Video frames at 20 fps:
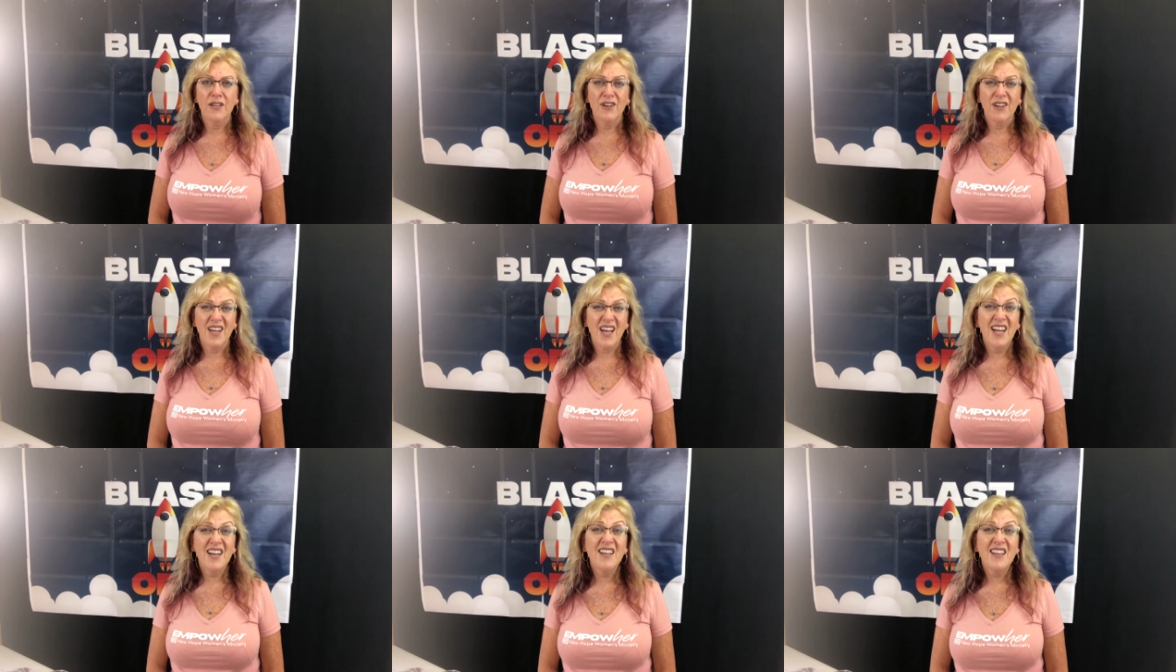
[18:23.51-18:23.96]
You're
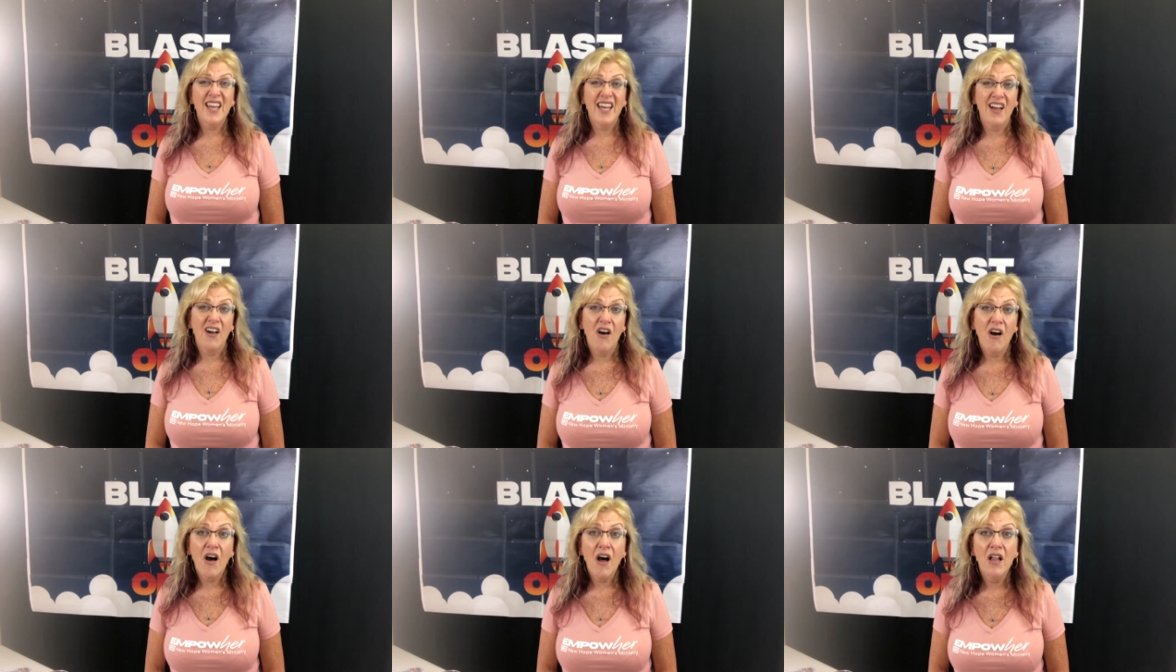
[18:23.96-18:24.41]
kind of like
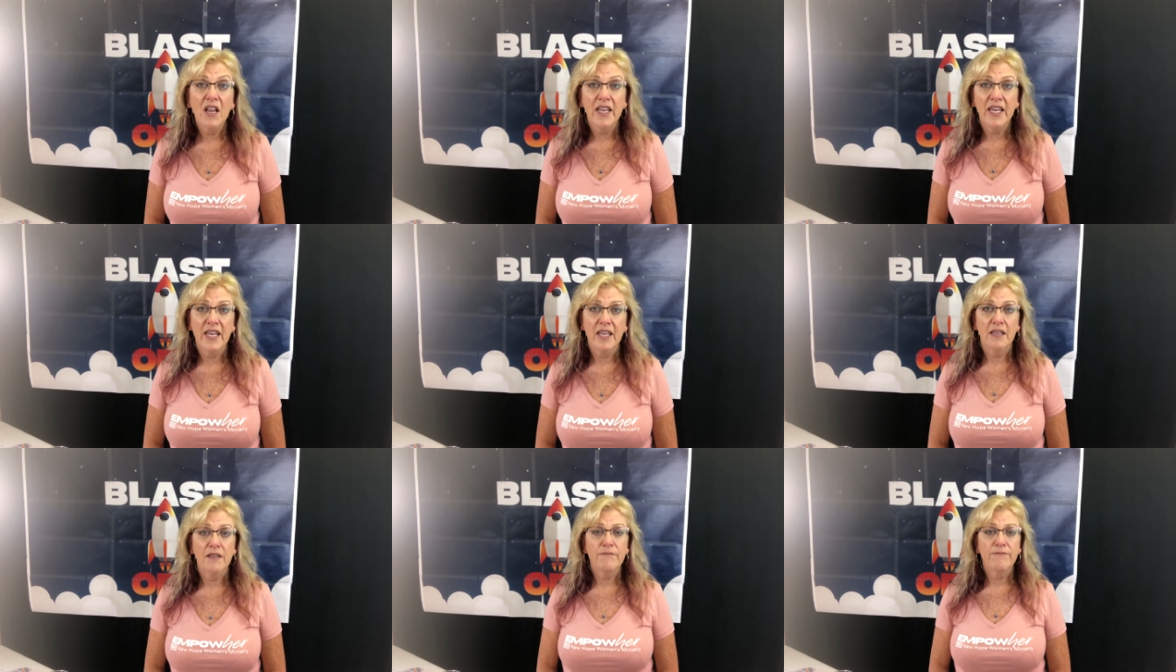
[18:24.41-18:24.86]
all
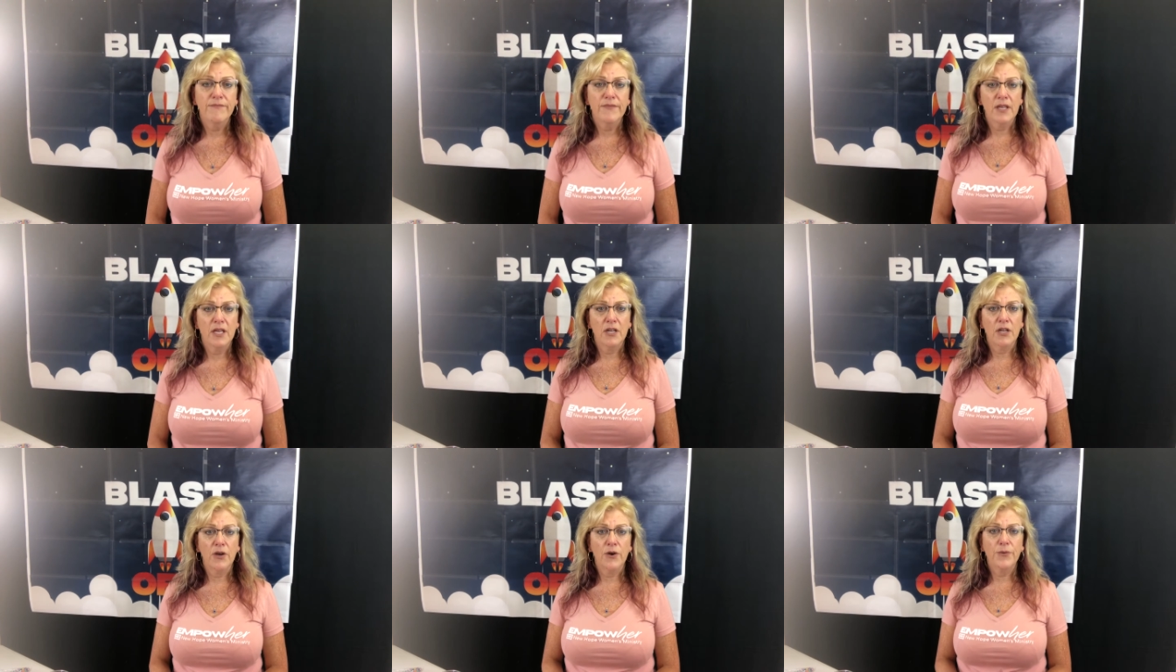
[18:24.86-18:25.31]
in,
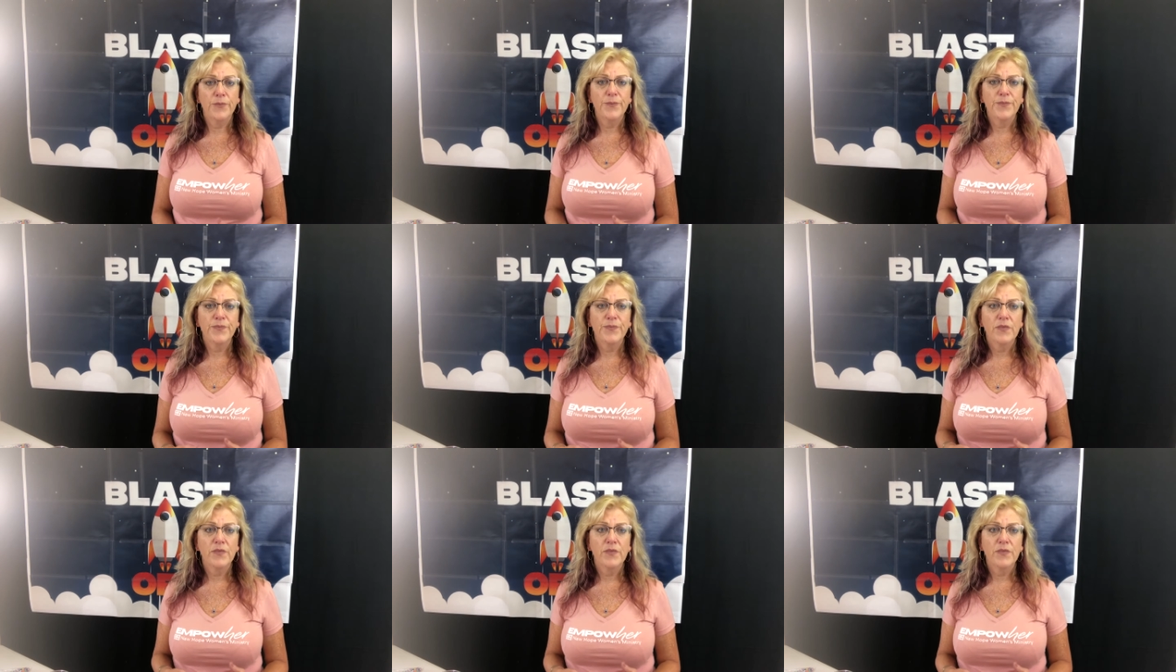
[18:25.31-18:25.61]
you know?